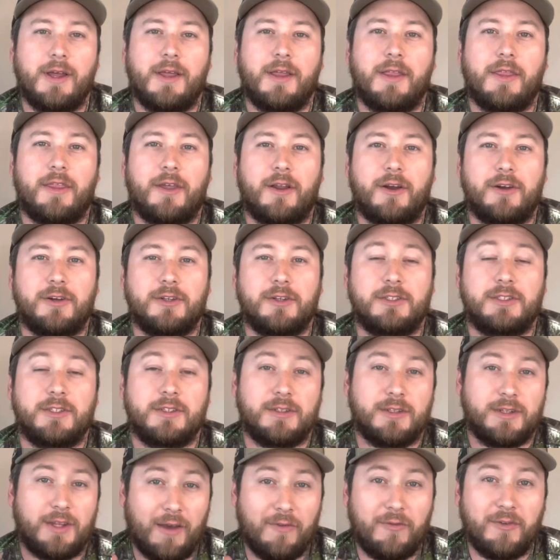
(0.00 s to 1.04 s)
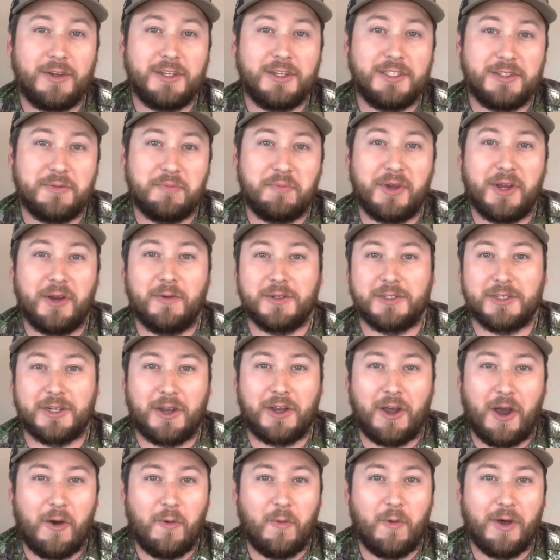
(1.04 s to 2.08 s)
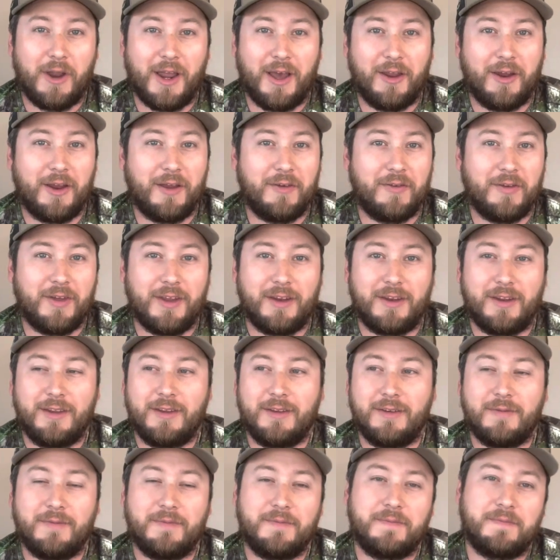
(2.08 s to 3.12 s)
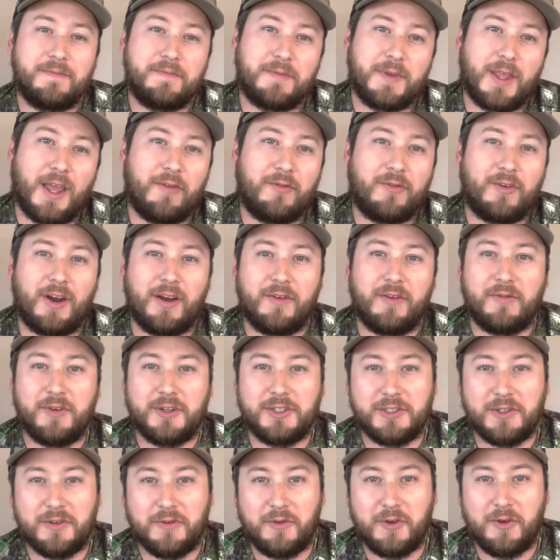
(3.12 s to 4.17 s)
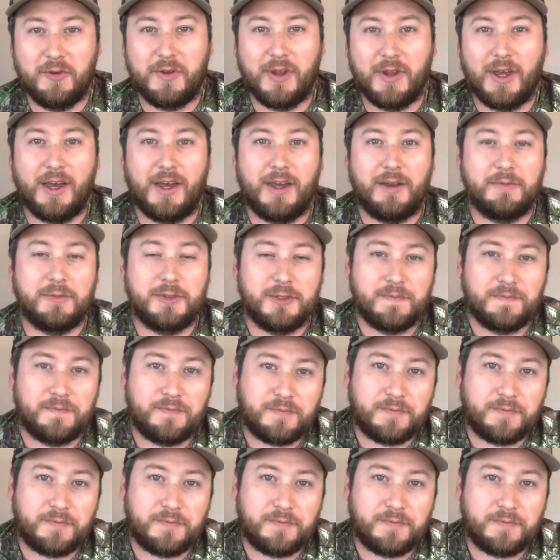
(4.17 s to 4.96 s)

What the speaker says: There's definitely some big ones. I caught one out of it after I'd fished it a few times